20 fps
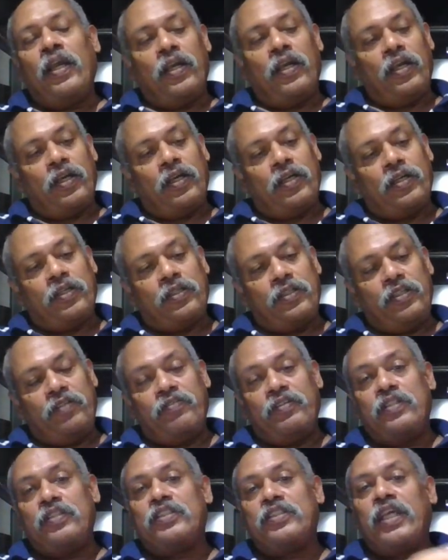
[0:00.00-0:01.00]

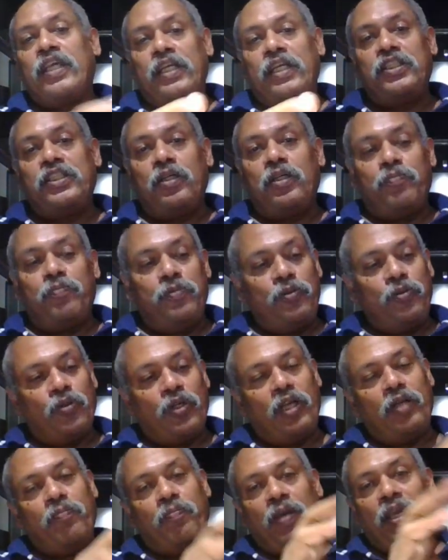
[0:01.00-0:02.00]
even SketchUp. You
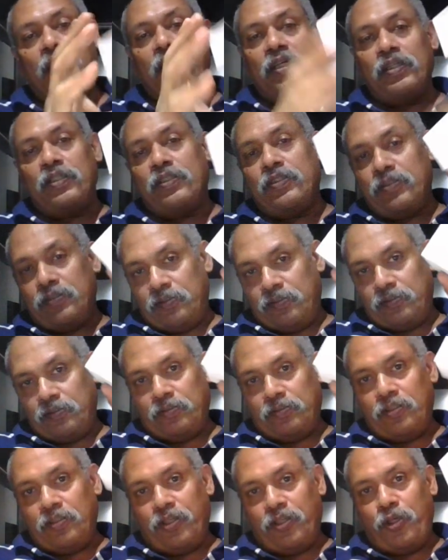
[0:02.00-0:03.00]
can make a
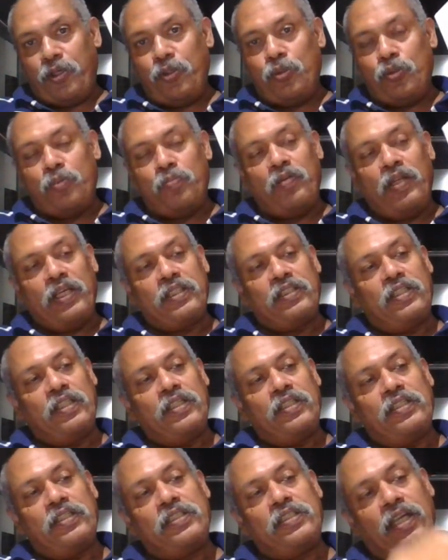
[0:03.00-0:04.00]
cube like
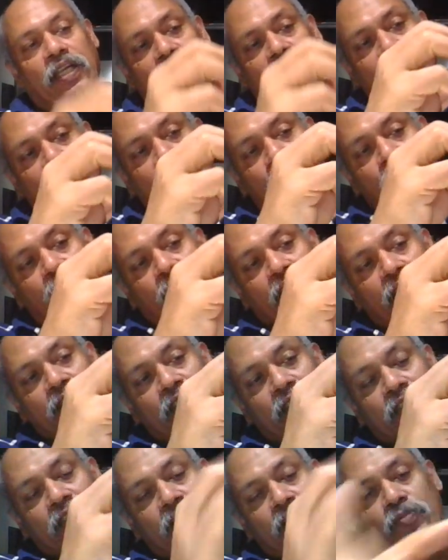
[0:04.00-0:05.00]
this, and then you can
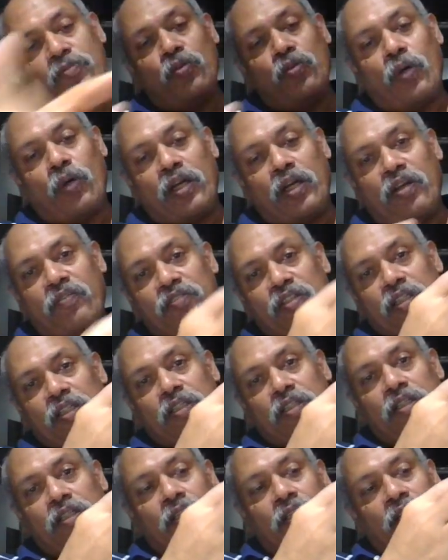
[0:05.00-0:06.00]
just remove one of
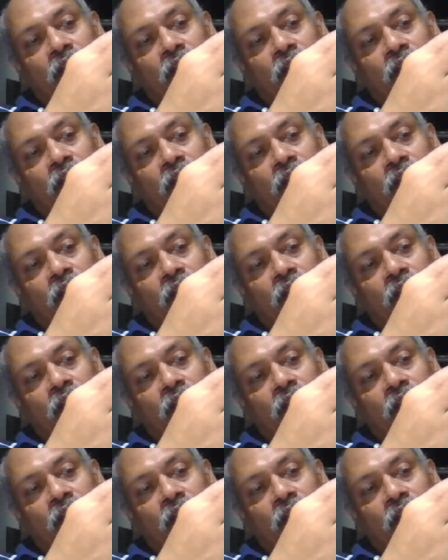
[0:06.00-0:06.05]
the